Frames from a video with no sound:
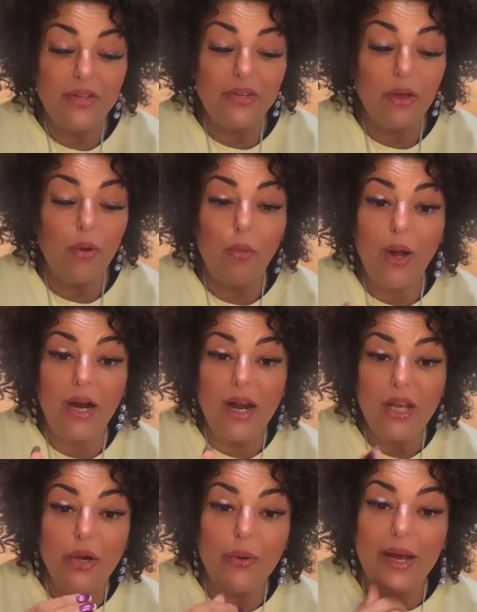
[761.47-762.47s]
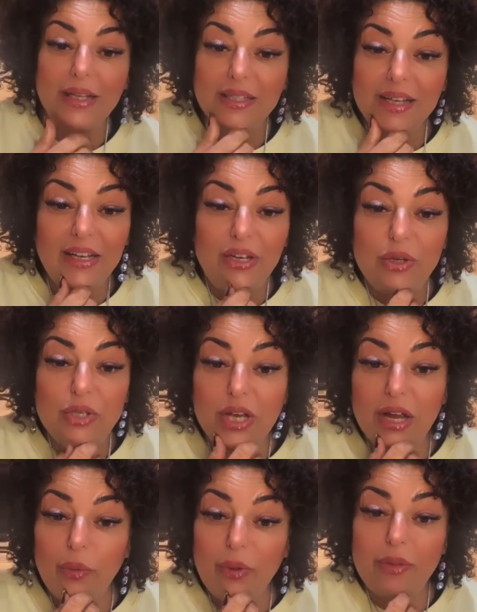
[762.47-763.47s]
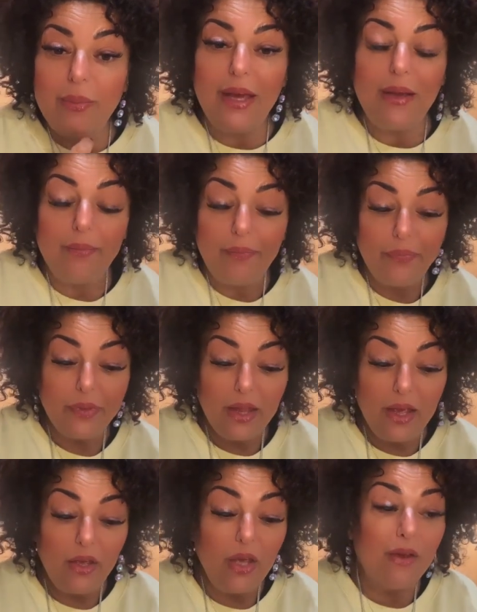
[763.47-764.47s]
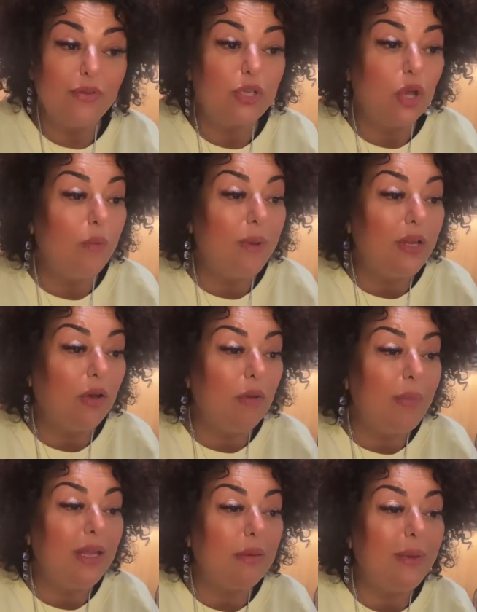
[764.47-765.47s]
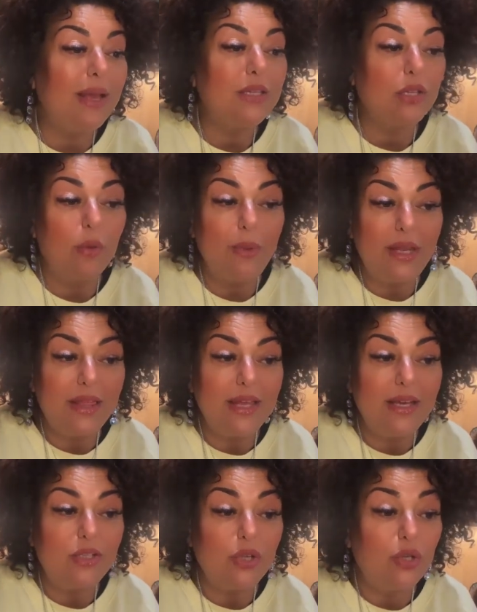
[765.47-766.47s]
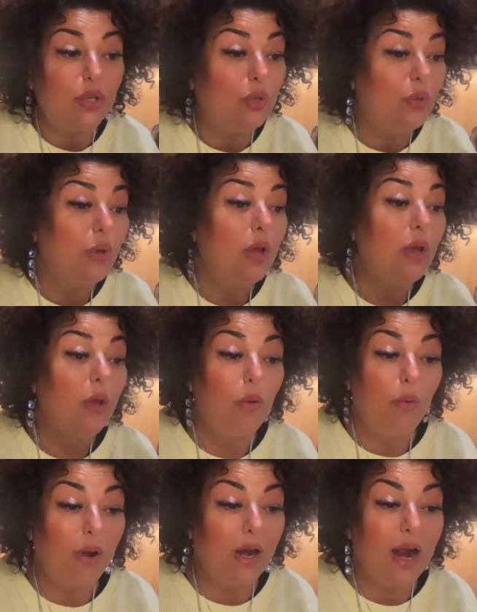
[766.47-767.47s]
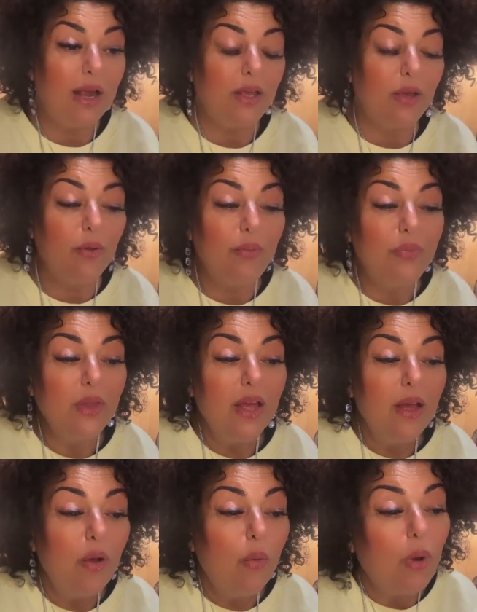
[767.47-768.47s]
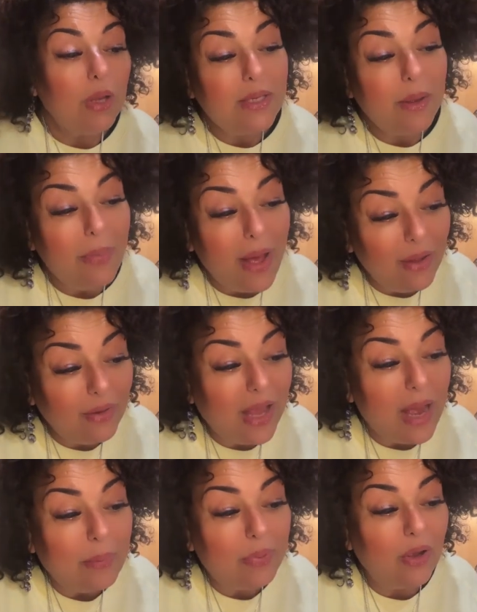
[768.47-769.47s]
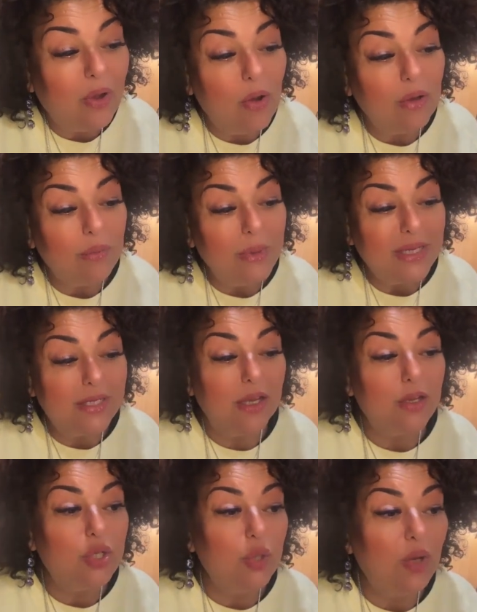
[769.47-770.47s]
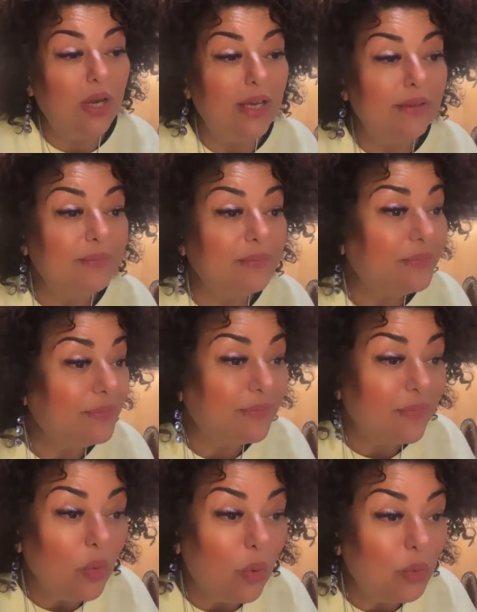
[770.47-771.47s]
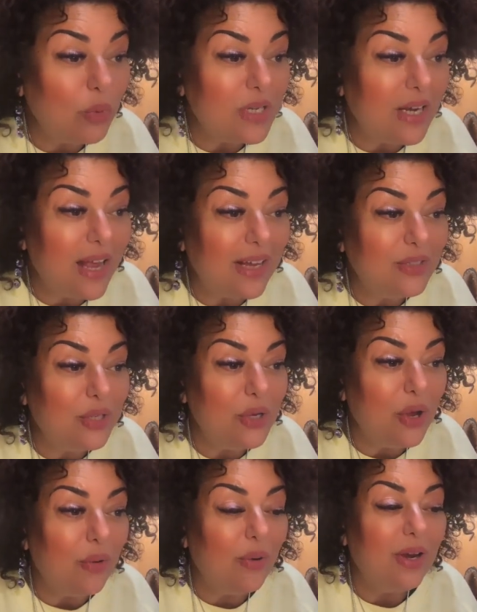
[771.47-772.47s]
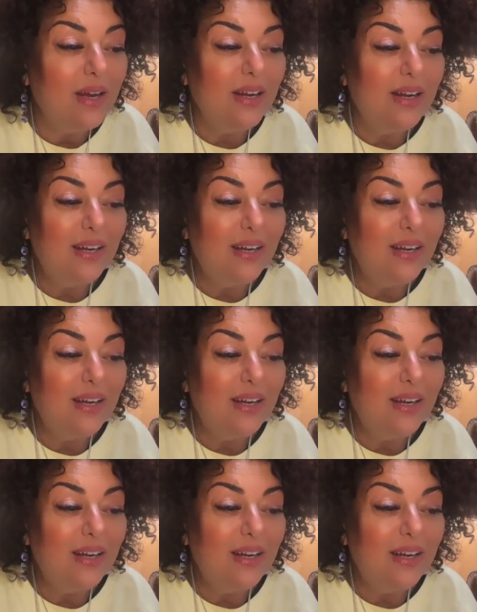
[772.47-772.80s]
So where are you at? Can you share with me? You have so many commitments, so many things to do. Where are you? What about Capricorn, Ms. Julie? What would you like to know?